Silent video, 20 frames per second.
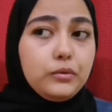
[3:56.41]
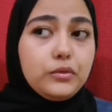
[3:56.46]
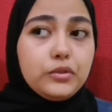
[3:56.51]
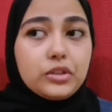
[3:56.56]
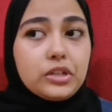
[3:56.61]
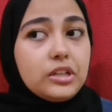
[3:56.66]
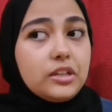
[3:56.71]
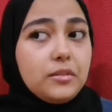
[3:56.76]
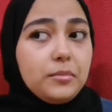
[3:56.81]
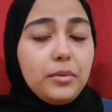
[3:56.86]

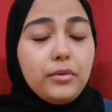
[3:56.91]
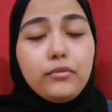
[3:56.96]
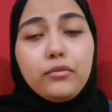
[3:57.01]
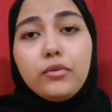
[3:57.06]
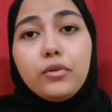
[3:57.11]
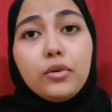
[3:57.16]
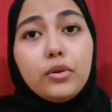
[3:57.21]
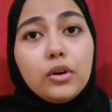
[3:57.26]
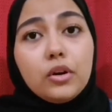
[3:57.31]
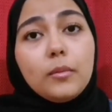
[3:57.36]
you've tried it
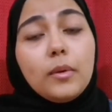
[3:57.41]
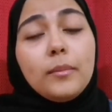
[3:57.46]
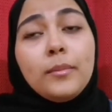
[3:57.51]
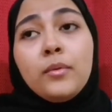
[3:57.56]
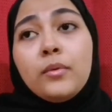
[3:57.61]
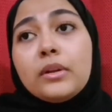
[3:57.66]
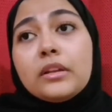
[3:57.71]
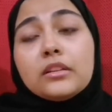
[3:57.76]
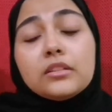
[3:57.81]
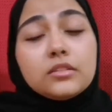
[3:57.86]
before,
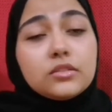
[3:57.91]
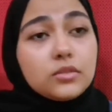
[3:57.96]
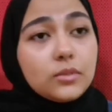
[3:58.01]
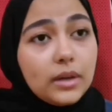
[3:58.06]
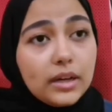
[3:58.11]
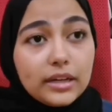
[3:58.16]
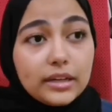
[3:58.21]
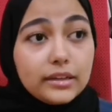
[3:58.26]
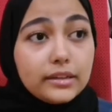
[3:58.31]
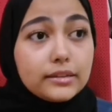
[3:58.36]
maybe you want
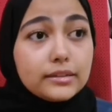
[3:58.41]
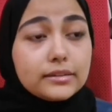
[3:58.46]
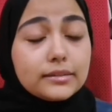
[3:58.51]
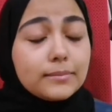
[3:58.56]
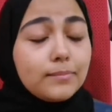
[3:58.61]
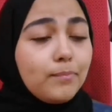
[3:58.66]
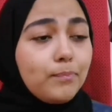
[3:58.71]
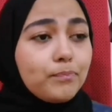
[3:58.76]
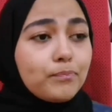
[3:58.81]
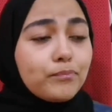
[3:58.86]
to try
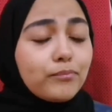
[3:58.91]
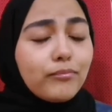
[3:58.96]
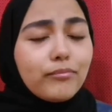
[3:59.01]
it.